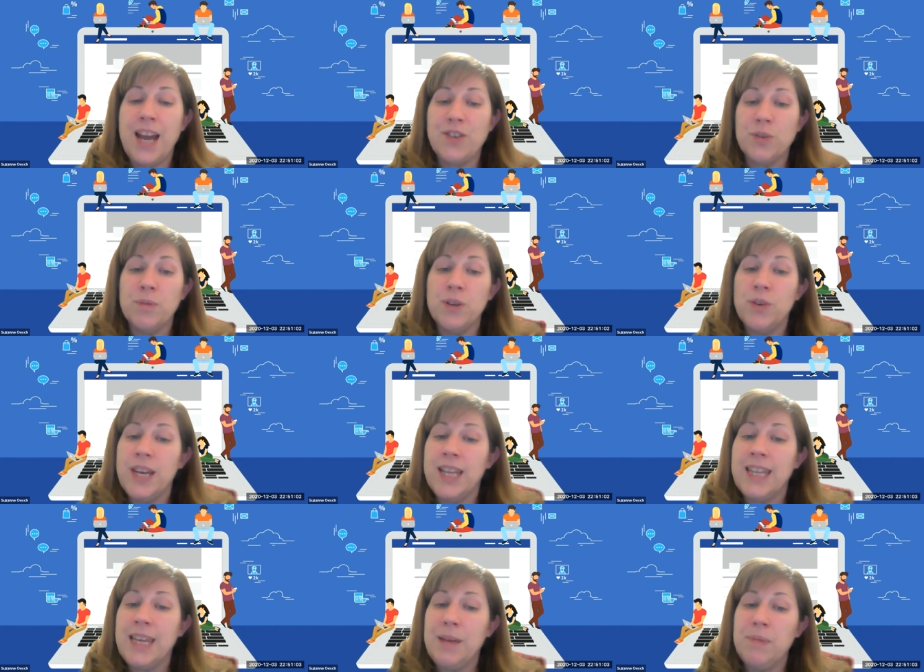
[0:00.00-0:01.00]
attribute
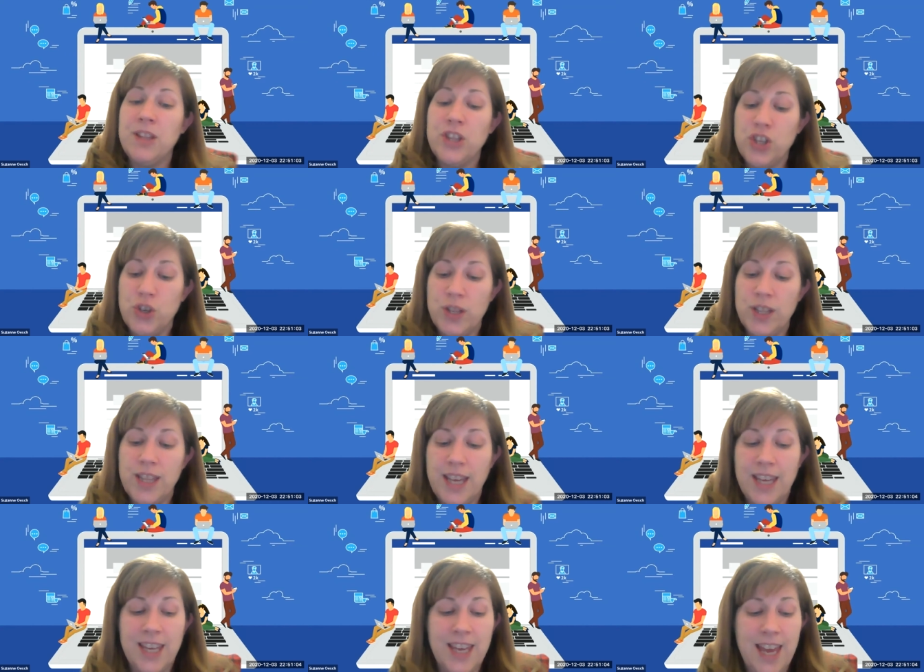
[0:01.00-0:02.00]
in keeping students
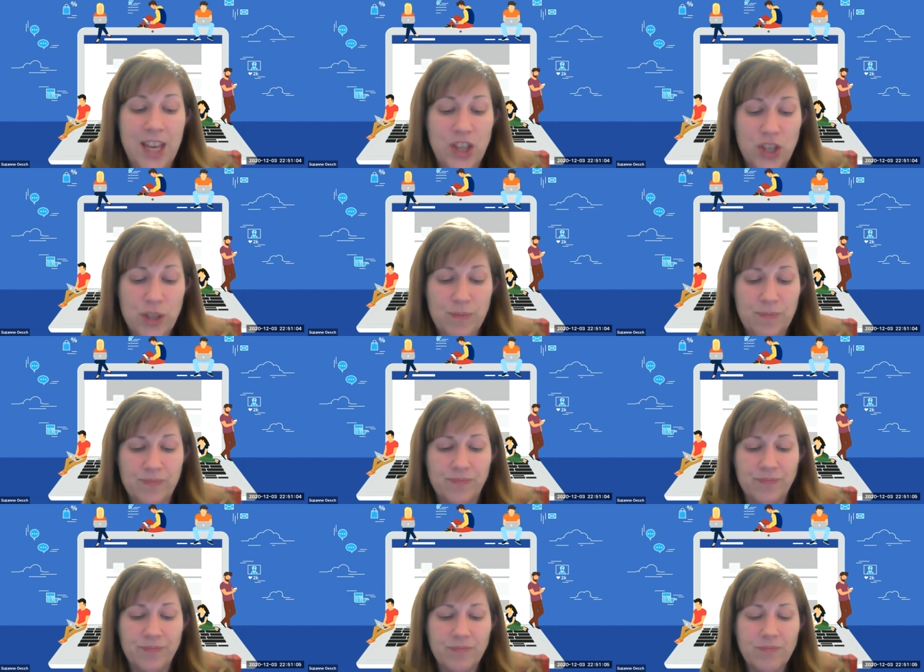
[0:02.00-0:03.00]
engaged,
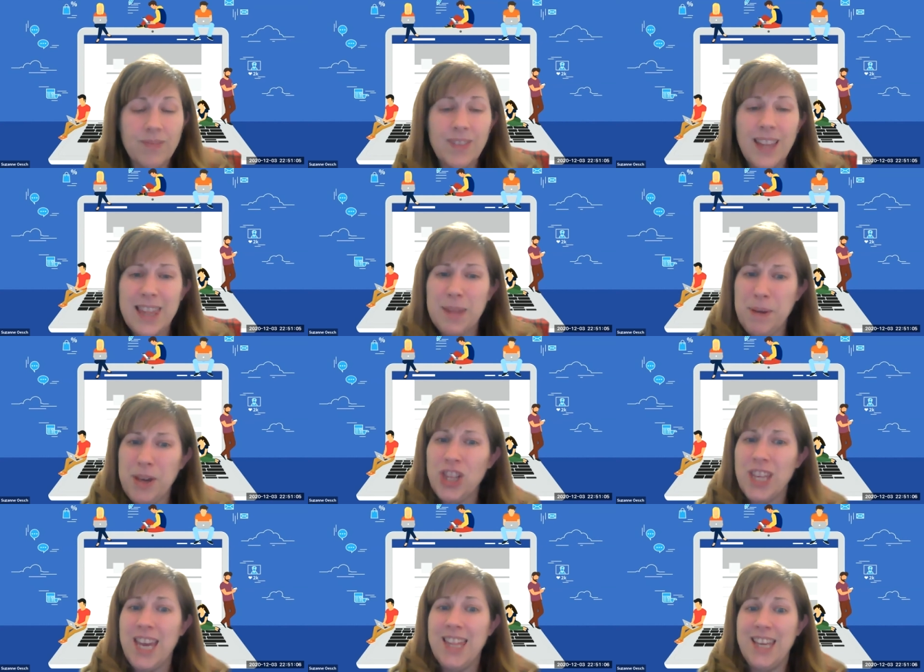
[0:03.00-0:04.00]

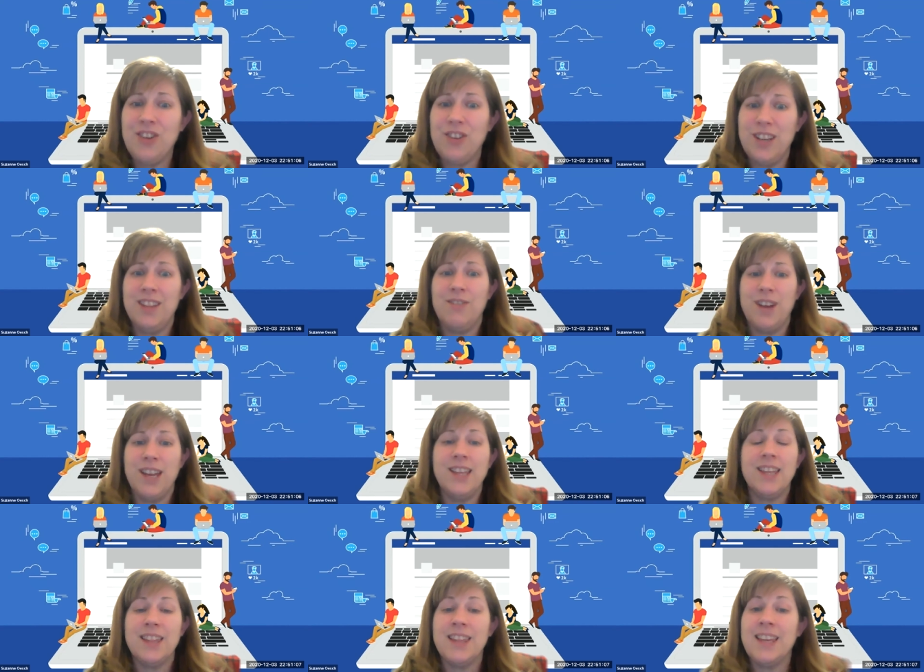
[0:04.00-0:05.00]
especially asynchronous,
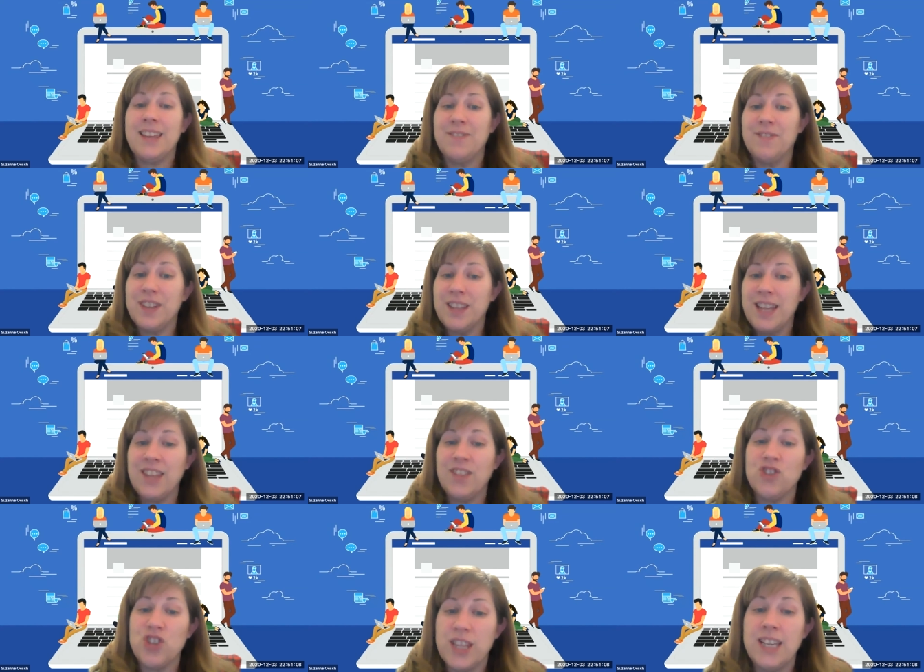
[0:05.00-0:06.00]
right? Because they can feel like
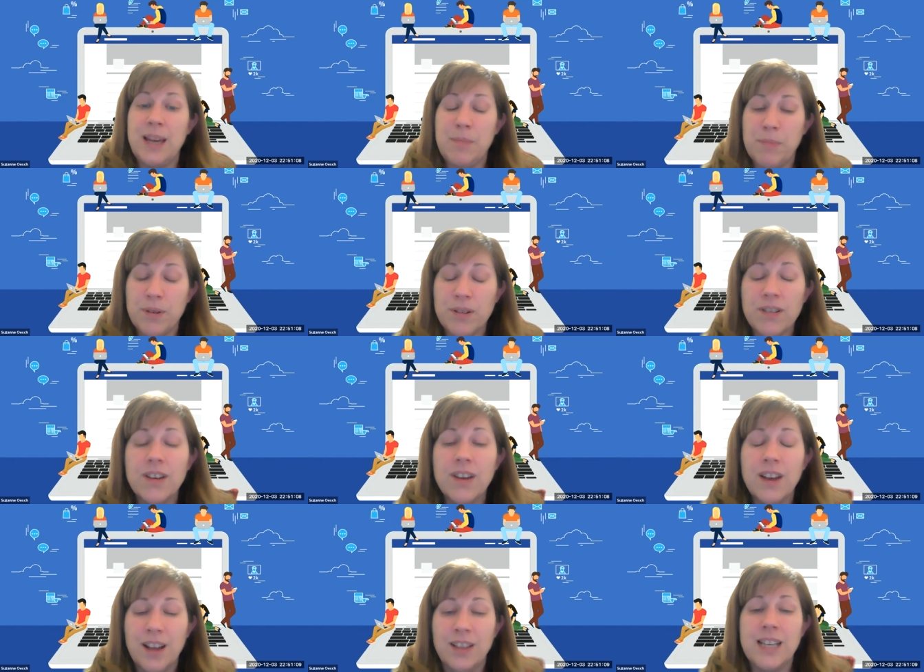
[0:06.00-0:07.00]
they're just a number.
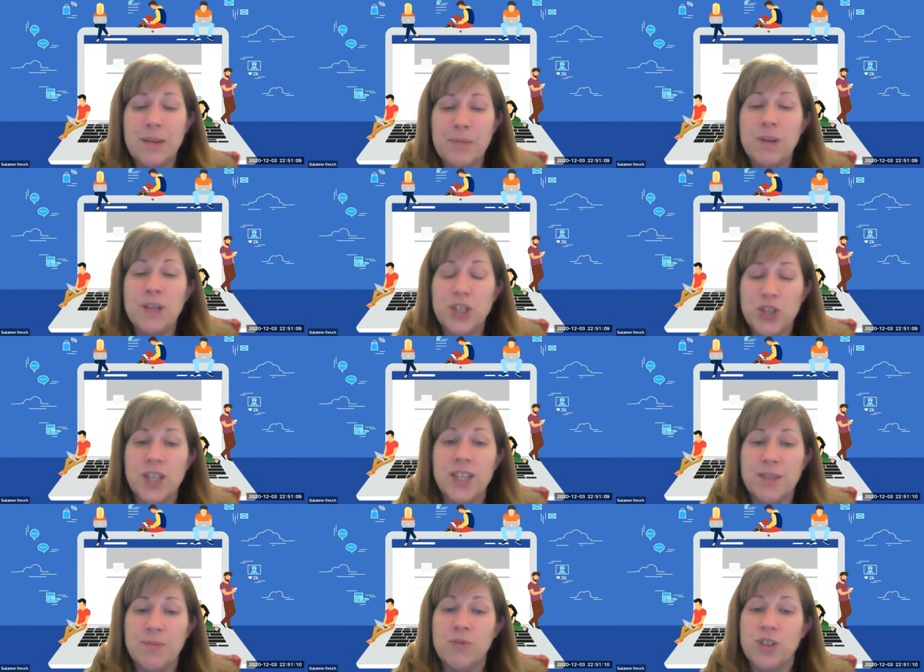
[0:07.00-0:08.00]
A lot of times my
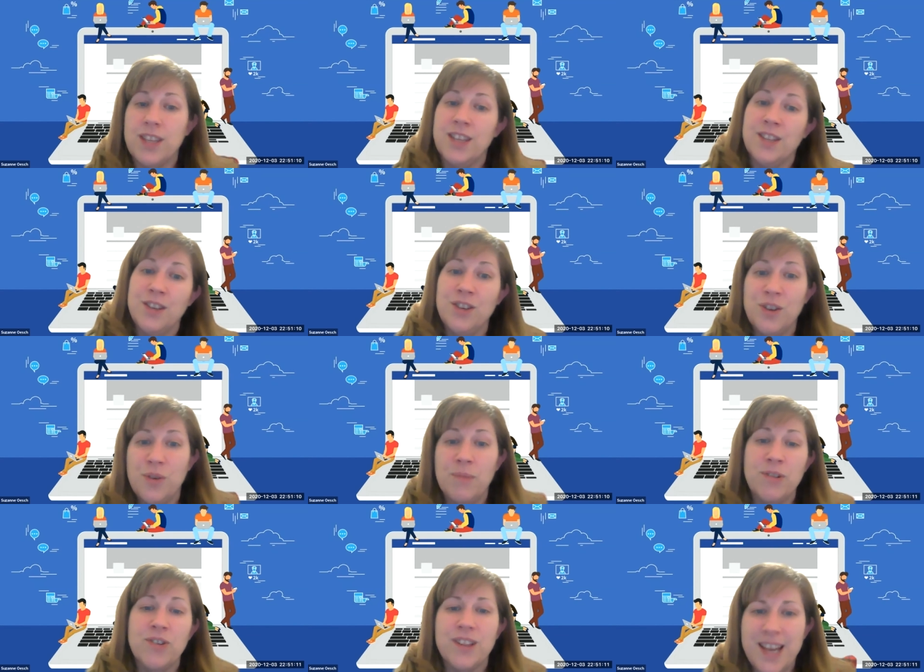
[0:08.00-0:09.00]
students will just say, do you know
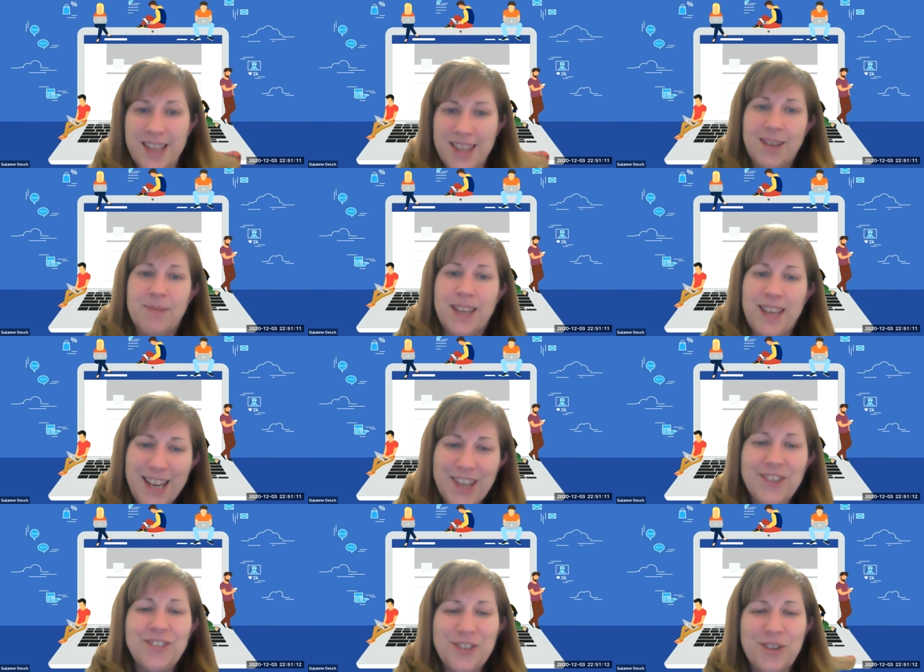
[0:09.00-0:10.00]
I'm in your class? And I'm like, I
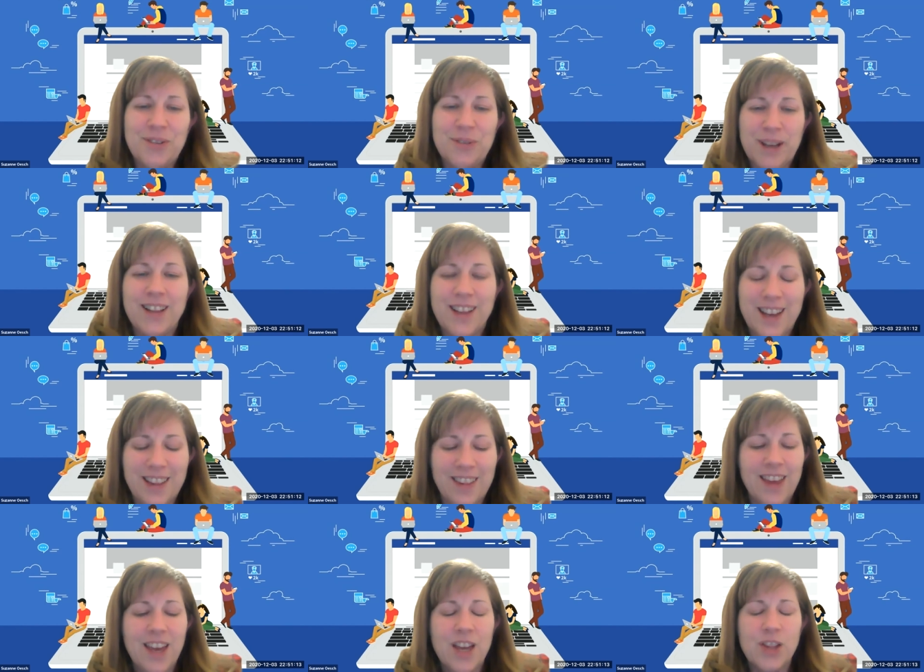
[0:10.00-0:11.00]
do know you're in my class.
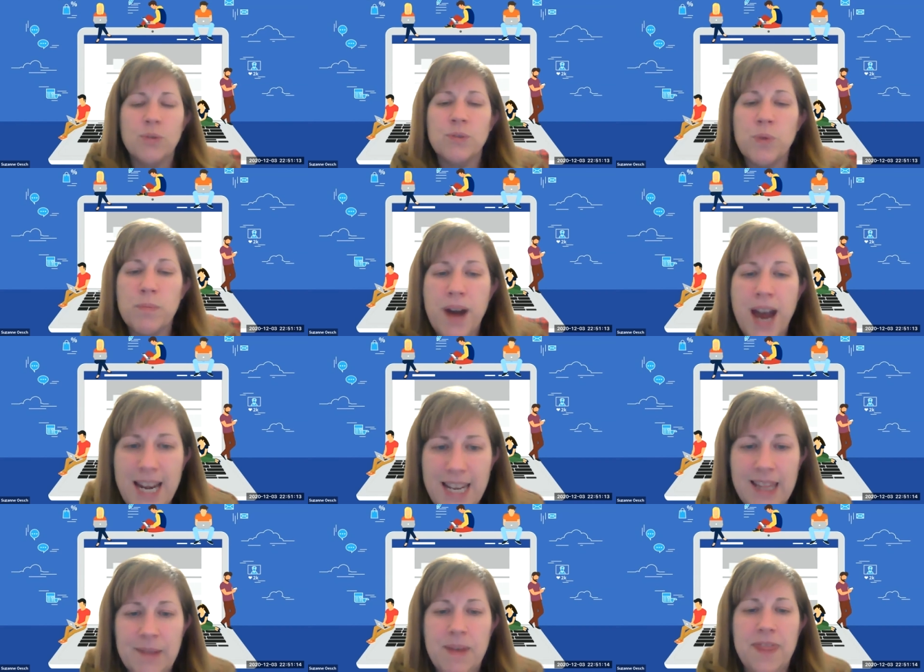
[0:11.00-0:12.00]
So
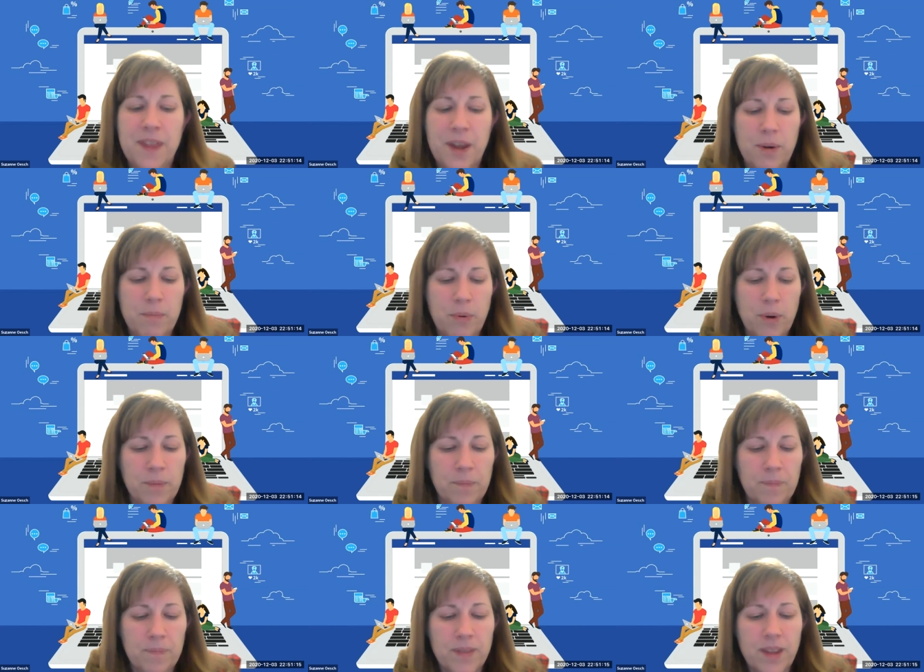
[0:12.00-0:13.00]
reminding them that they're
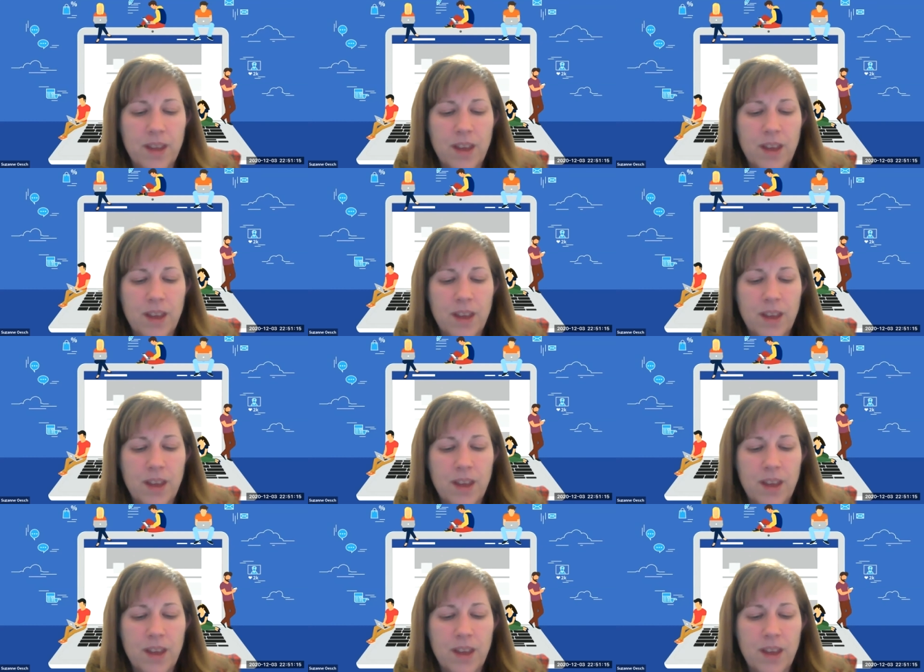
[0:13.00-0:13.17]
important.